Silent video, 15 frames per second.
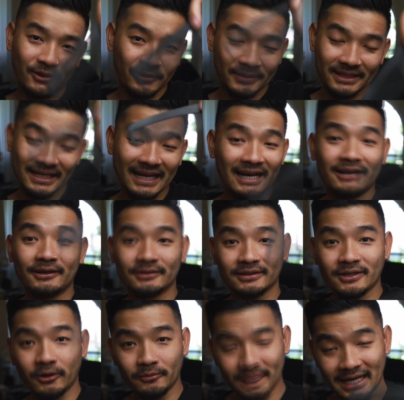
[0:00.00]
comb it down,
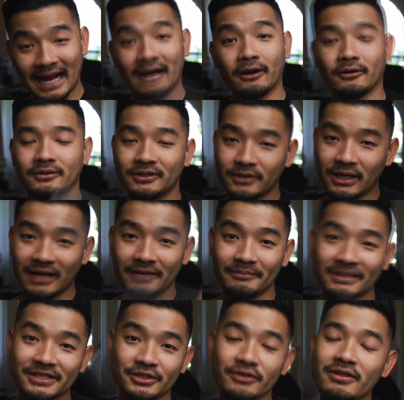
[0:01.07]
comb it out. You got to
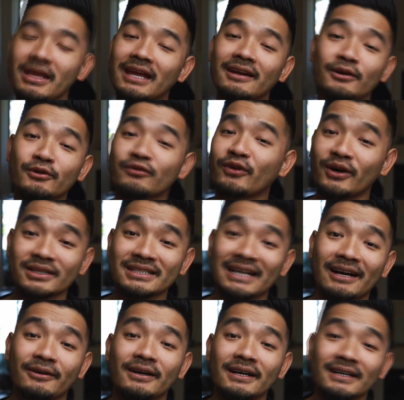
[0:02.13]
make sure the hair falls
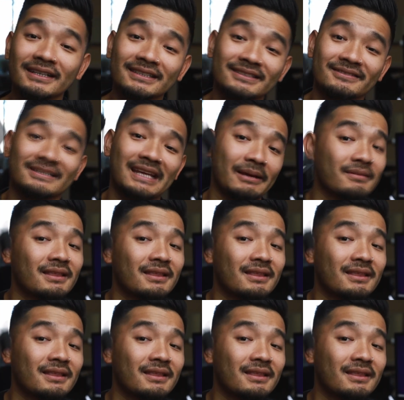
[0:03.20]
out. So same